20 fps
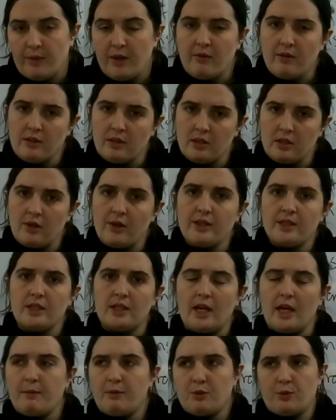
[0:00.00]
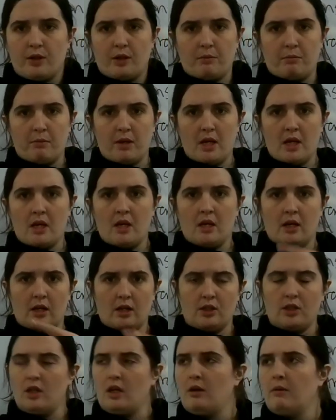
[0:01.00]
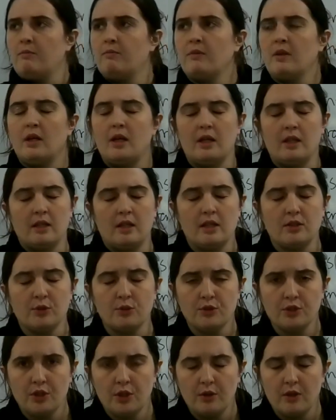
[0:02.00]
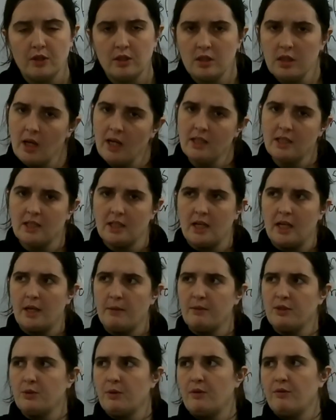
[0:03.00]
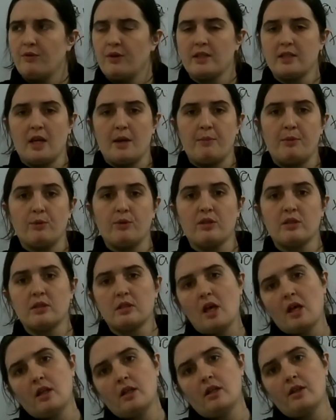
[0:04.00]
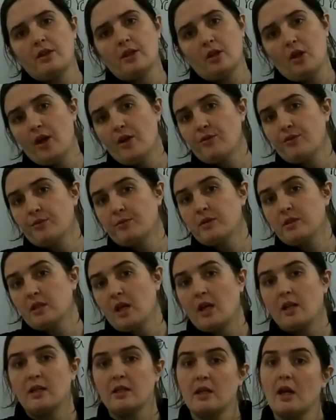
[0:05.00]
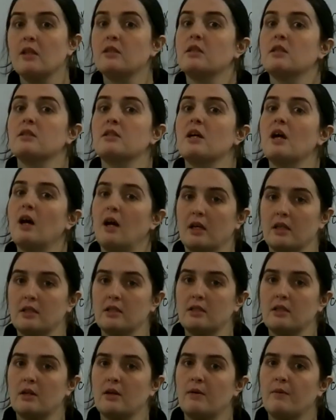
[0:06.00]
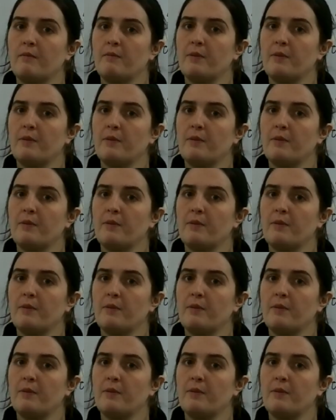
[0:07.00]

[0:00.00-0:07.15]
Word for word: There is a slight delay between me and you, and there's also a slight delay between, for example, the sun, the light from the sun getting to us.